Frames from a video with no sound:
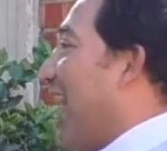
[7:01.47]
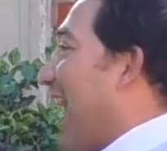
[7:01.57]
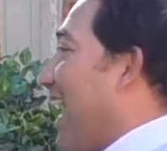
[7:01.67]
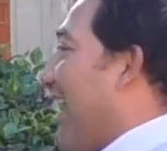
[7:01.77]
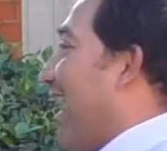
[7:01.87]

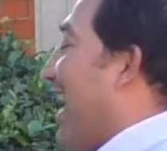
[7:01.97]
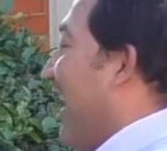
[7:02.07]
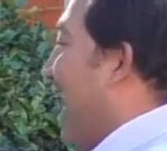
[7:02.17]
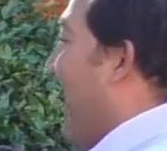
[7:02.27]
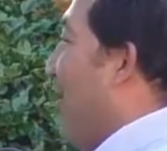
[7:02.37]
And
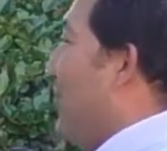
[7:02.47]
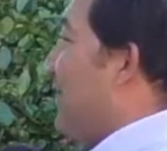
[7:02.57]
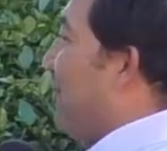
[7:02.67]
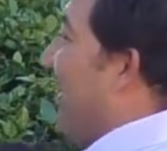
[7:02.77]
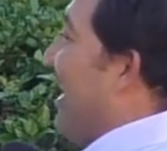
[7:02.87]
I
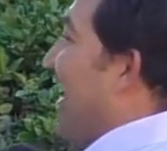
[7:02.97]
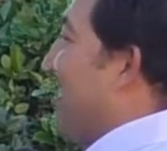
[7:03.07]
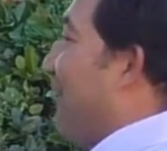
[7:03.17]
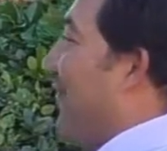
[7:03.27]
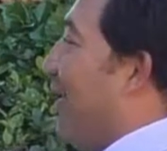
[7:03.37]
almost wanted to
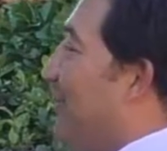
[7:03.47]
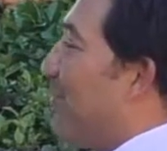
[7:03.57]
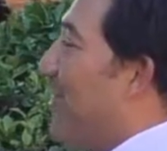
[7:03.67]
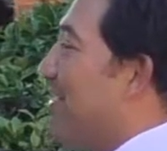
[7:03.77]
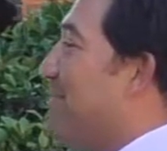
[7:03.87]
ask a
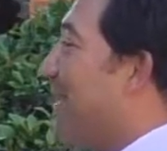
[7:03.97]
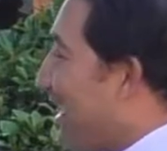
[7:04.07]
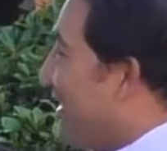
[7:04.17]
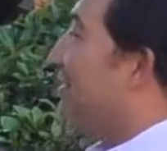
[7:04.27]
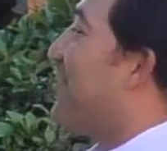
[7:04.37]
follow-up question, but
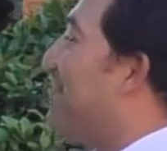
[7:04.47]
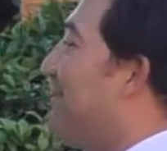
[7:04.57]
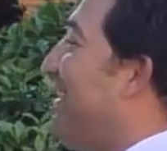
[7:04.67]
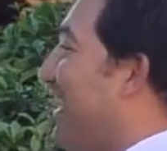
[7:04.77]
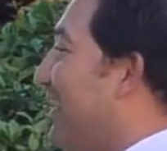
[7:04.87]
I just
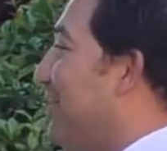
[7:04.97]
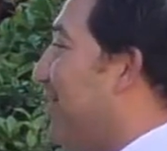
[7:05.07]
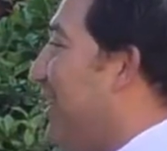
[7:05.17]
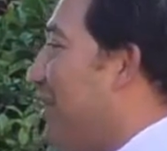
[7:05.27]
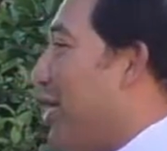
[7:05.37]
dropped it there,
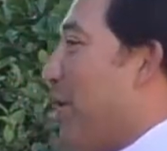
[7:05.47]
right?